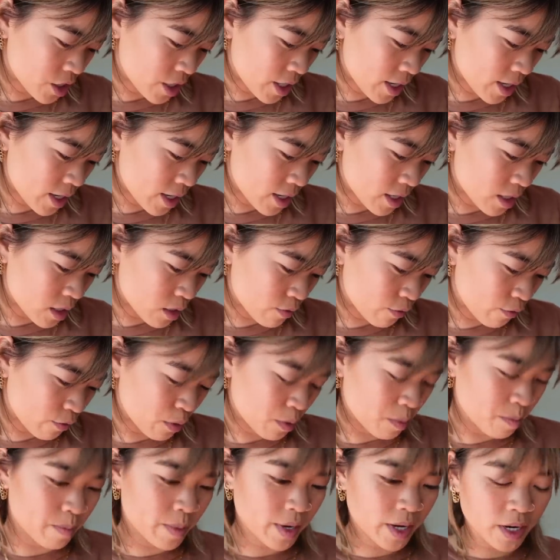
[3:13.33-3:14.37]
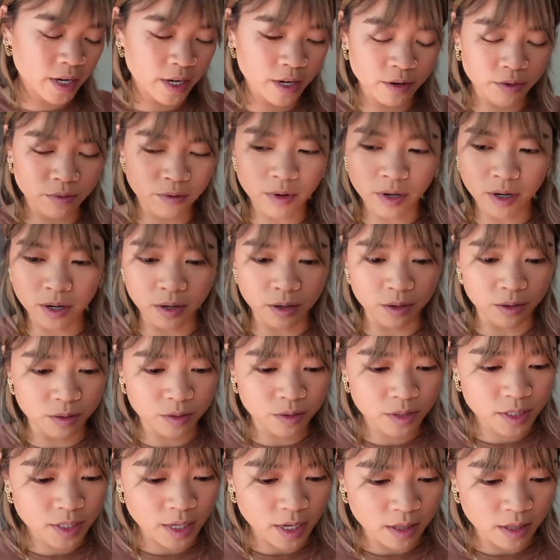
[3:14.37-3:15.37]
shade is Forbidden Rose,